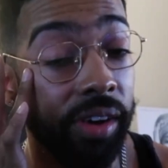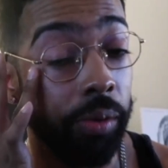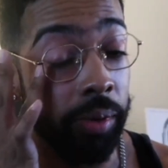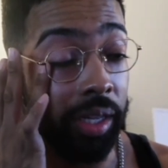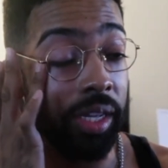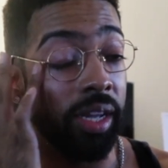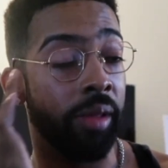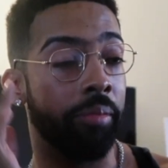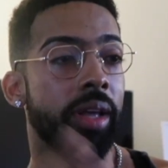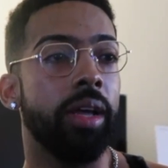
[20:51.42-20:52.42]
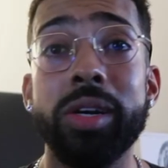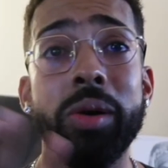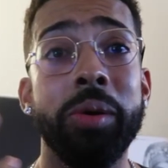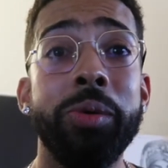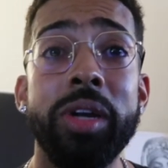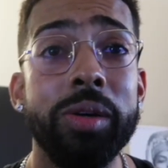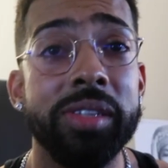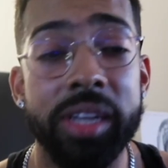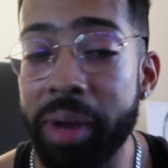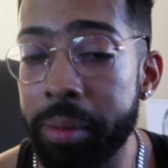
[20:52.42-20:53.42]
felt really good. So who
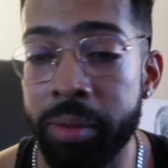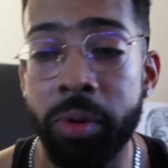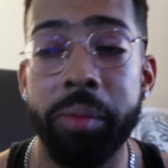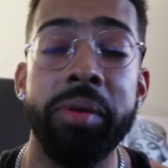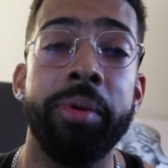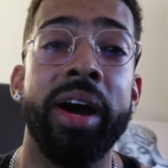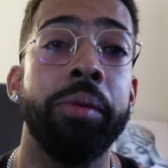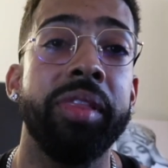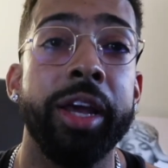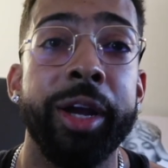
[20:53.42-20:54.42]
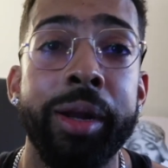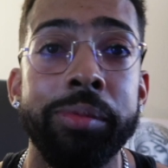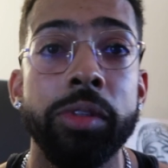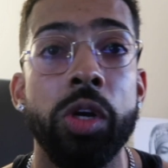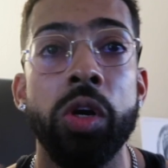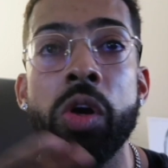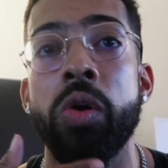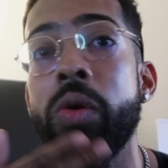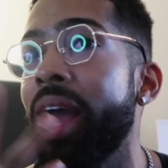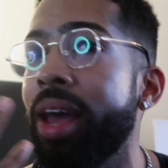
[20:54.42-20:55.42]
knows? There might be more people out there
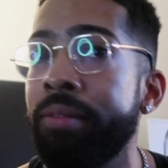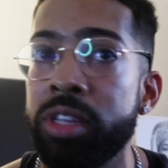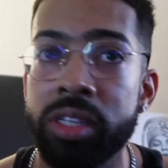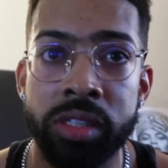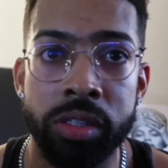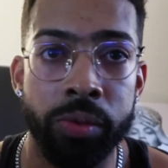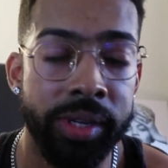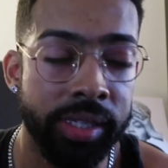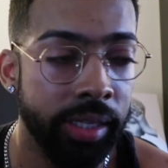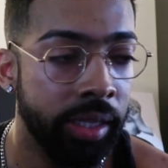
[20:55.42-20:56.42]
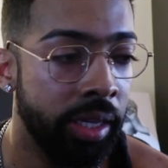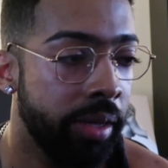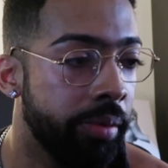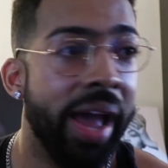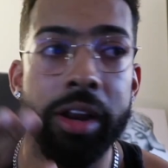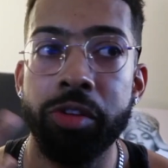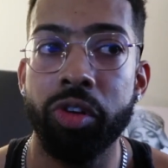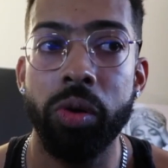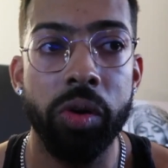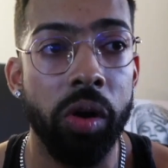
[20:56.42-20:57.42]
who have just recently had a
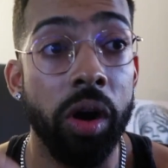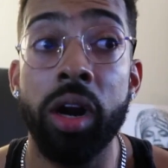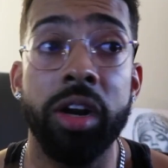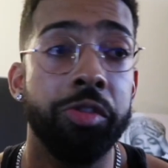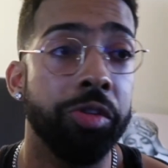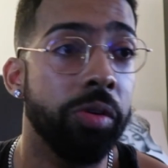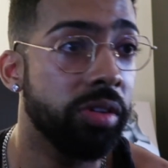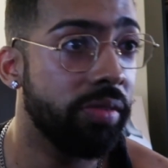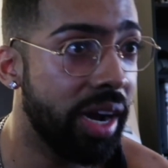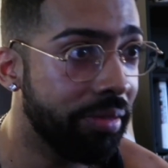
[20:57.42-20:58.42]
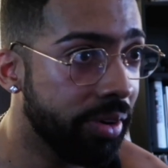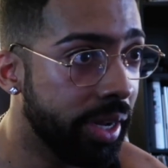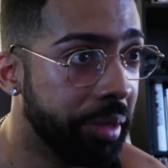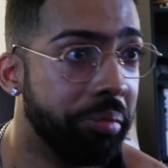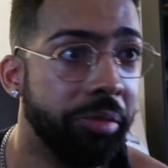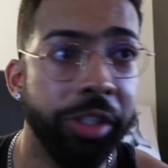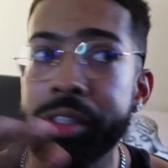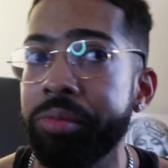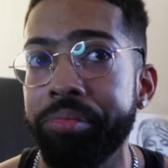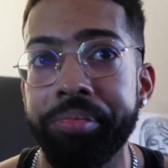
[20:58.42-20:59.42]
stroke or are a stroke survivor, and, you
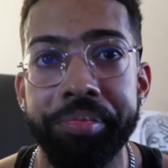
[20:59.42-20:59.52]
know,